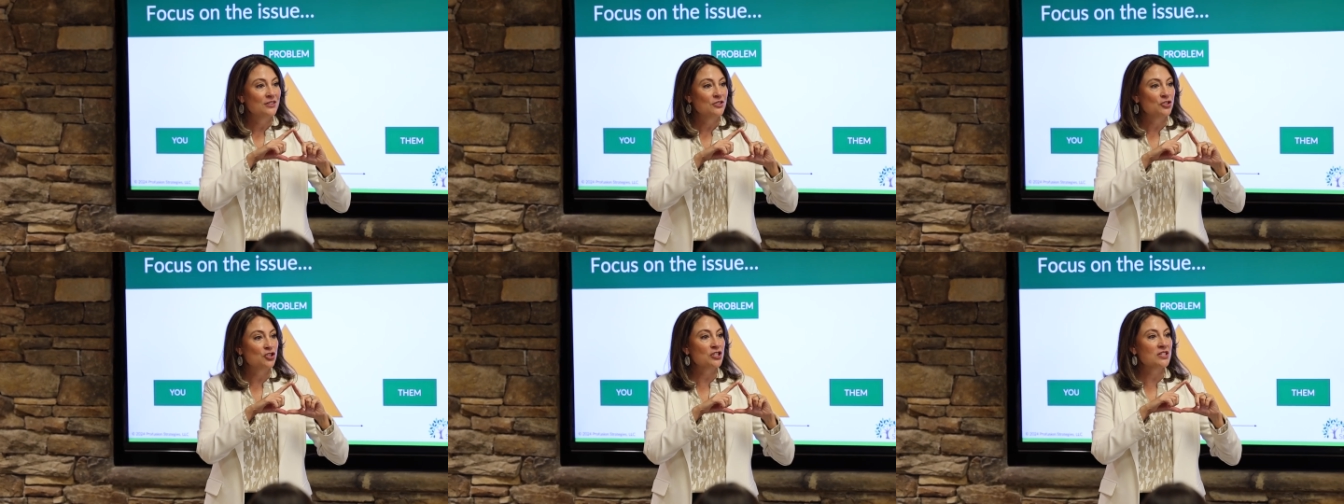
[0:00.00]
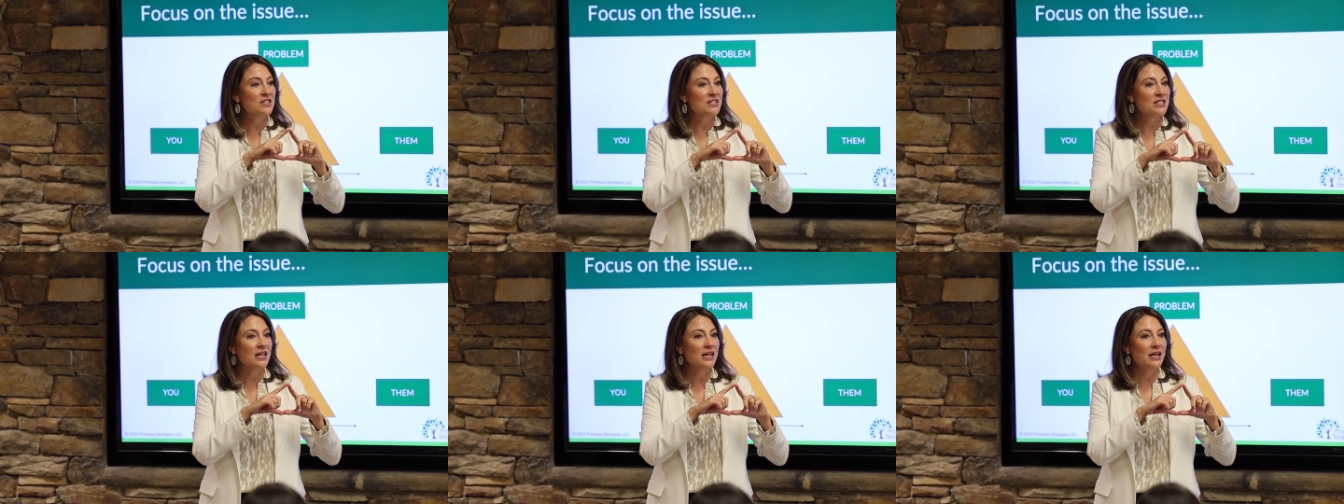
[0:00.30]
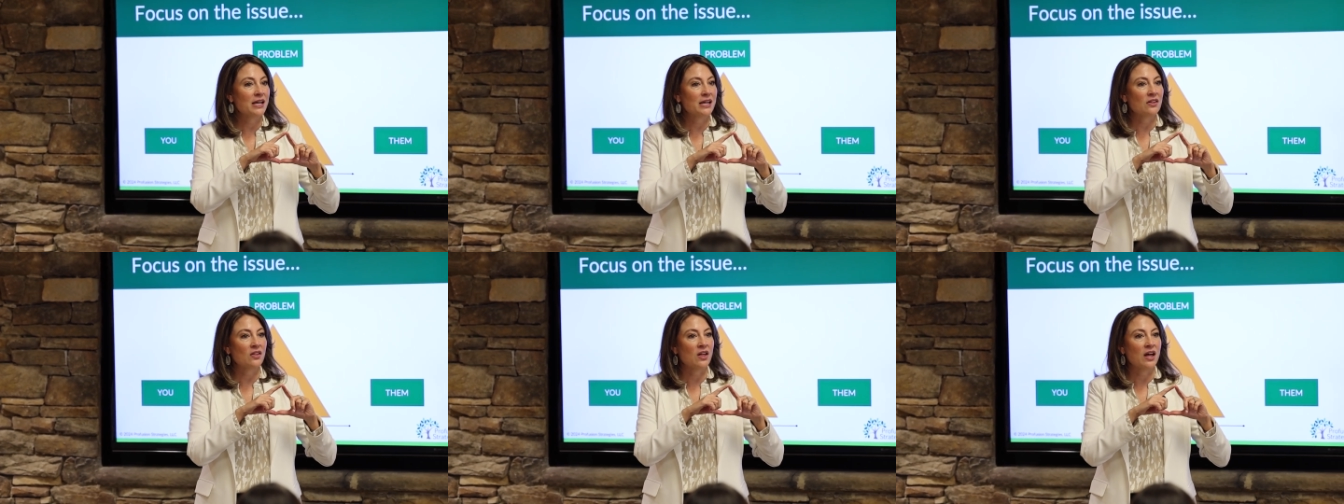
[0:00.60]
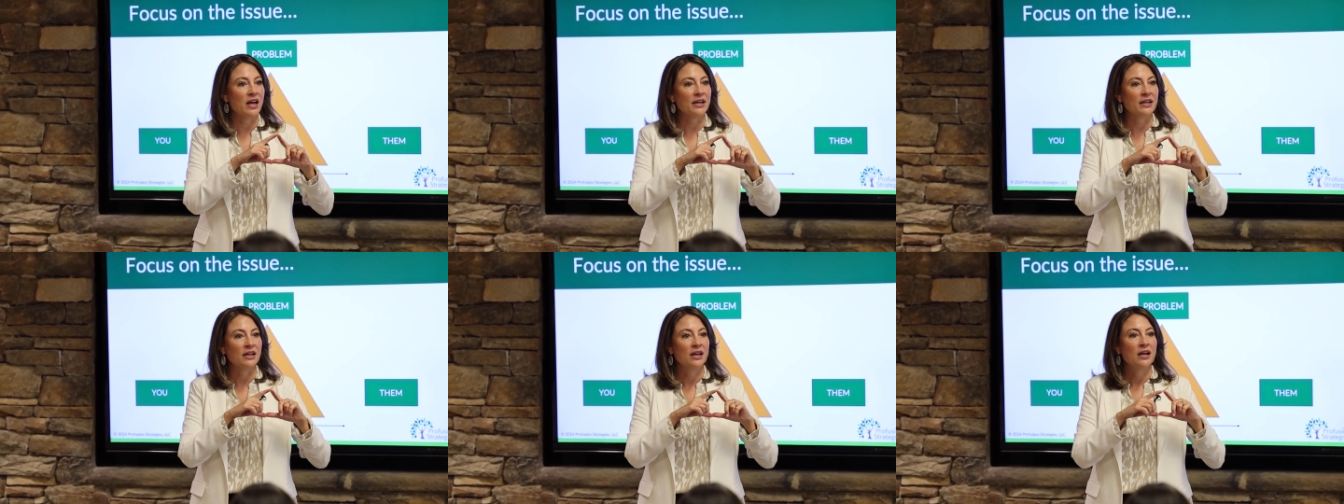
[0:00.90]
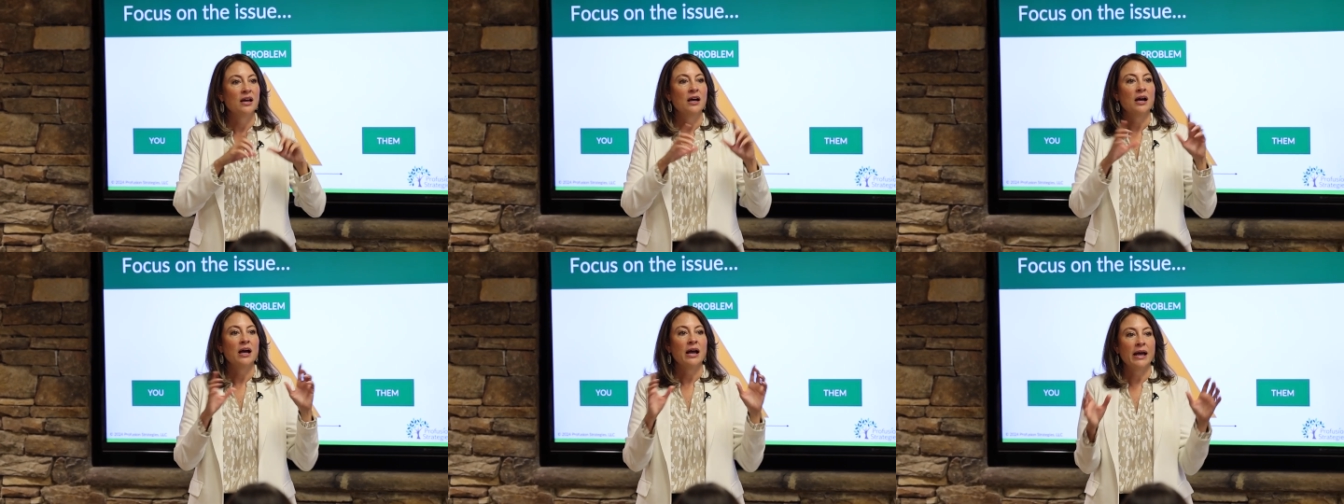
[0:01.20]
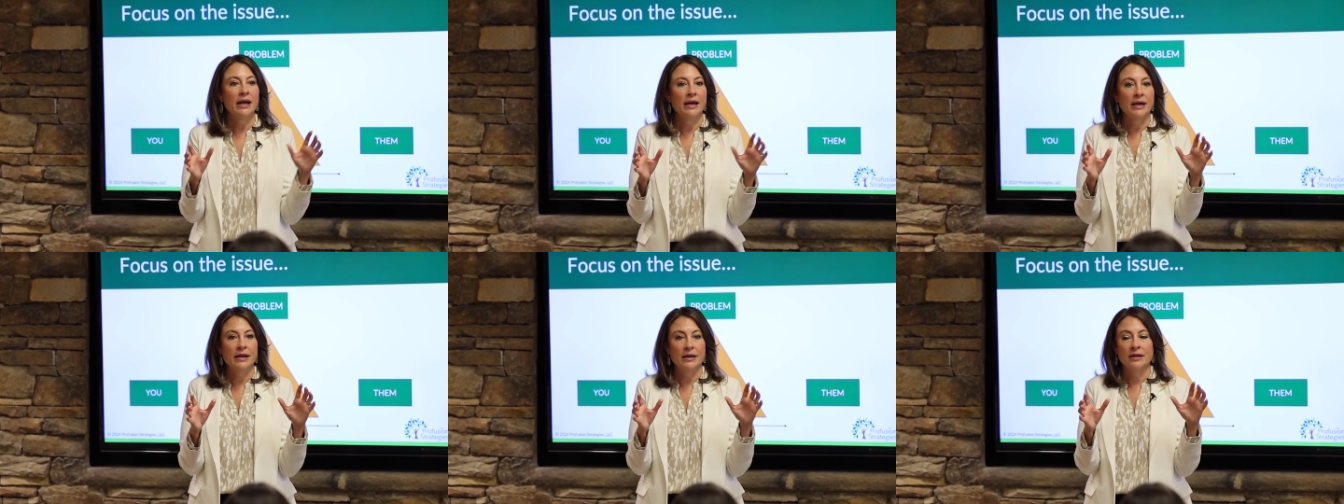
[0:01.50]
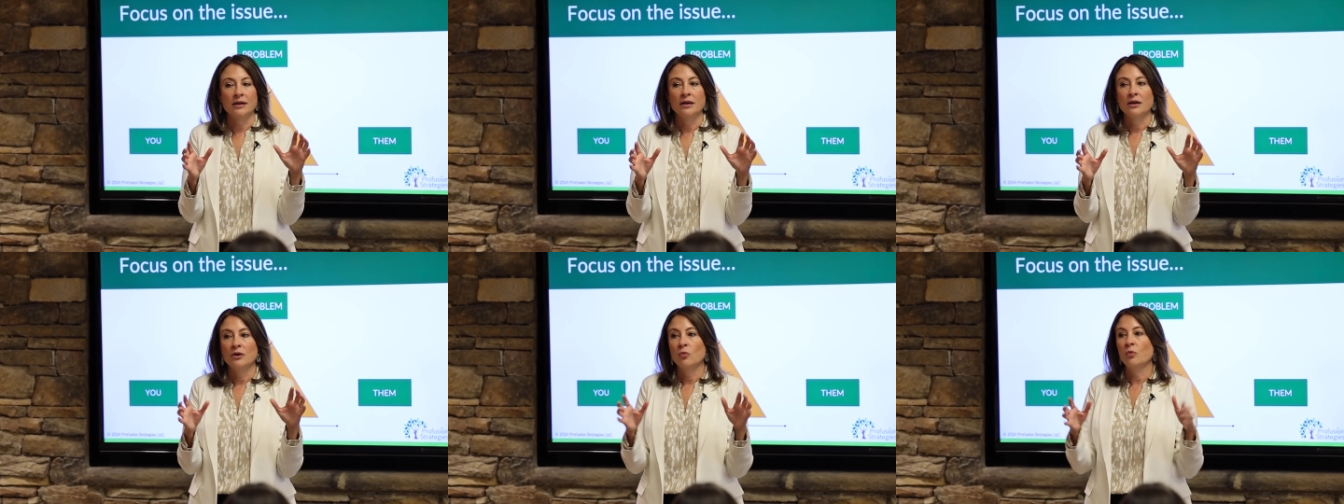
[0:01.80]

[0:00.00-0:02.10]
just saying, like, hey,